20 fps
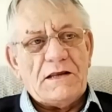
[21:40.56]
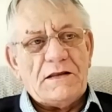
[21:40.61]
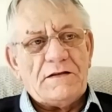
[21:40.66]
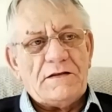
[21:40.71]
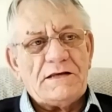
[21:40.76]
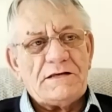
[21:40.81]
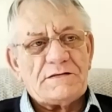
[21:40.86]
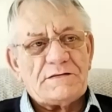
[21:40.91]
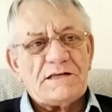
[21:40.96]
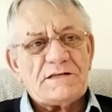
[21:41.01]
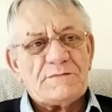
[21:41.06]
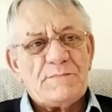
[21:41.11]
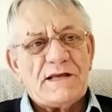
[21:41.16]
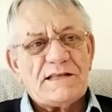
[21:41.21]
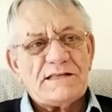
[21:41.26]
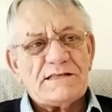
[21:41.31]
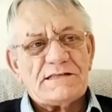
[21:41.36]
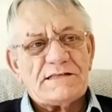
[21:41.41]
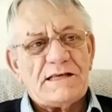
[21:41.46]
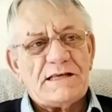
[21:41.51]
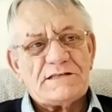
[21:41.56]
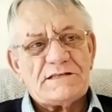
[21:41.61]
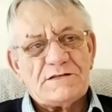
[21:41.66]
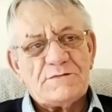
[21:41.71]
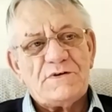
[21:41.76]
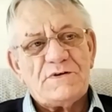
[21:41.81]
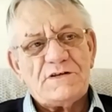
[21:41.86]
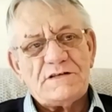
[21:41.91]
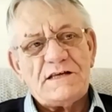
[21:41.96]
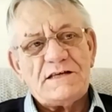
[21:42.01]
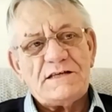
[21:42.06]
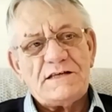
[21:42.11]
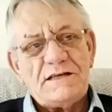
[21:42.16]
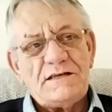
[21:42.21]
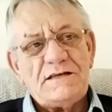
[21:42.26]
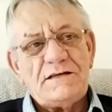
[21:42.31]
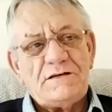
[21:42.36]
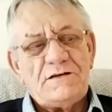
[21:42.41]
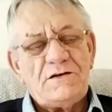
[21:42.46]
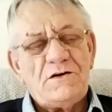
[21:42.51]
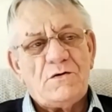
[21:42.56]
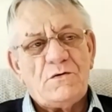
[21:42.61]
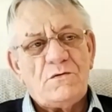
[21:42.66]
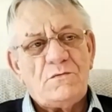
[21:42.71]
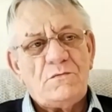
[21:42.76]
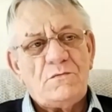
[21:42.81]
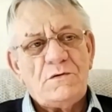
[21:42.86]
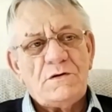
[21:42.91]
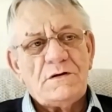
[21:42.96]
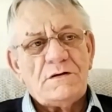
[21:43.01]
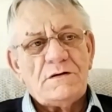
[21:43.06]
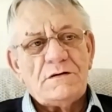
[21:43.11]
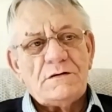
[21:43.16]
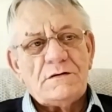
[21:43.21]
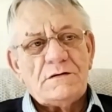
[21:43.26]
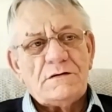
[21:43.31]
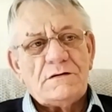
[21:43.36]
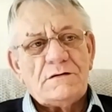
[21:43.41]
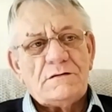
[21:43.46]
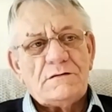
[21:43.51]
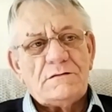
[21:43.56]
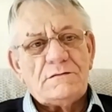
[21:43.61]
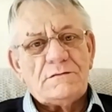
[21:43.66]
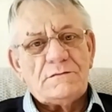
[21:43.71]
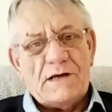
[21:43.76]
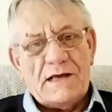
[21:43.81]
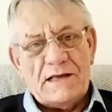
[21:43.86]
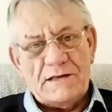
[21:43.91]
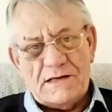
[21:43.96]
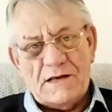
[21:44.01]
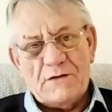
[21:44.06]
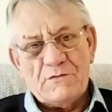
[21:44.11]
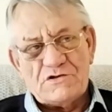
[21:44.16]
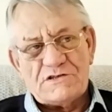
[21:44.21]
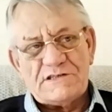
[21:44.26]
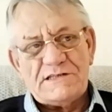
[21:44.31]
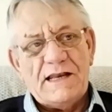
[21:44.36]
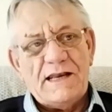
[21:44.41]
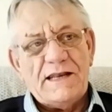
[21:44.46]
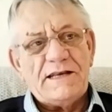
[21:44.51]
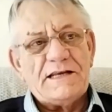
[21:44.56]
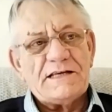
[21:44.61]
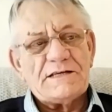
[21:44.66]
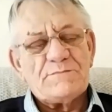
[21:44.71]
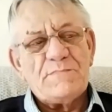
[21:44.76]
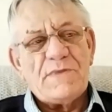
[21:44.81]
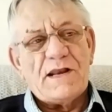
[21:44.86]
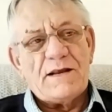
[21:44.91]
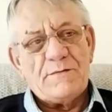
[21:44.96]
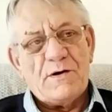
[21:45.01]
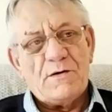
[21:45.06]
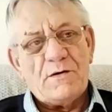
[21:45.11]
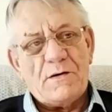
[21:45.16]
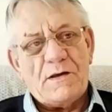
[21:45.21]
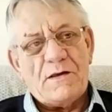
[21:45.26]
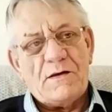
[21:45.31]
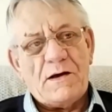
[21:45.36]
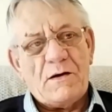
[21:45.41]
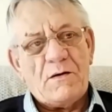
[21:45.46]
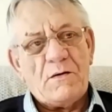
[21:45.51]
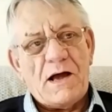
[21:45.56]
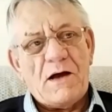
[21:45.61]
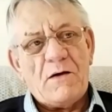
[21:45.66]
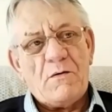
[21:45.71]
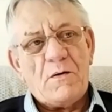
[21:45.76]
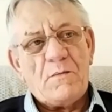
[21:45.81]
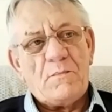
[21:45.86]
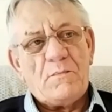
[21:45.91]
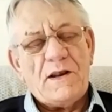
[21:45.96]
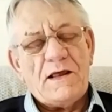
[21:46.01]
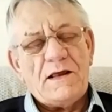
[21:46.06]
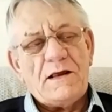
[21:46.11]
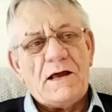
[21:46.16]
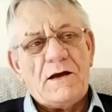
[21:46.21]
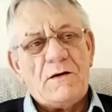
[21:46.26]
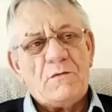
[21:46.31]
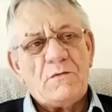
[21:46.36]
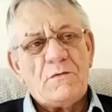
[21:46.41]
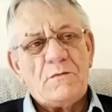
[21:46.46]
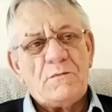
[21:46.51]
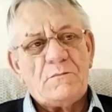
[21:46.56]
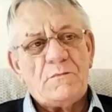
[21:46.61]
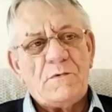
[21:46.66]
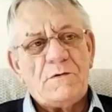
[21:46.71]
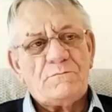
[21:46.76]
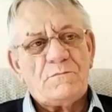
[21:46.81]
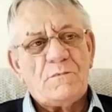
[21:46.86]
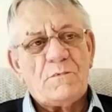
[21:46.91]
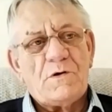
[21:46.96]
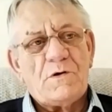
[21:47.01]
this this man said to me, you know, I, I was telling this man about how, how I play, how we